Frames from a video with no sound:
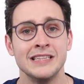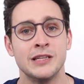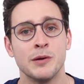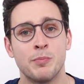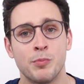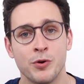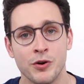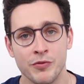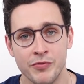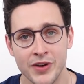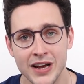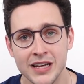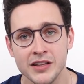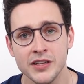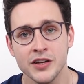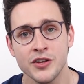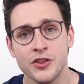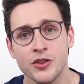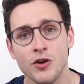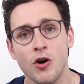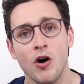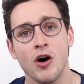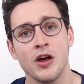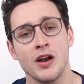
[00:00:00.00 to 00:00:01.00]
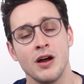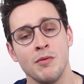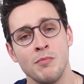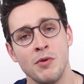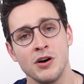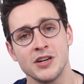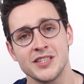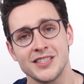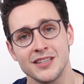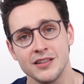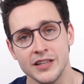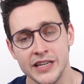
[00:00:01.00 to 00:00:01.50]
the prevailing thought
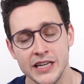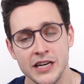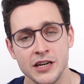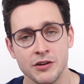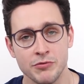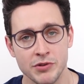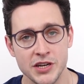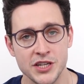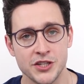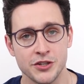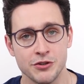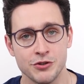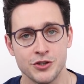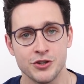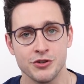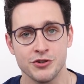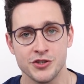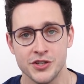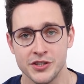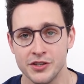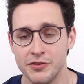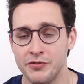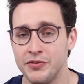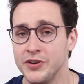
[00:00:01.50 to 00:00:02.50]
amongst leading researchers in the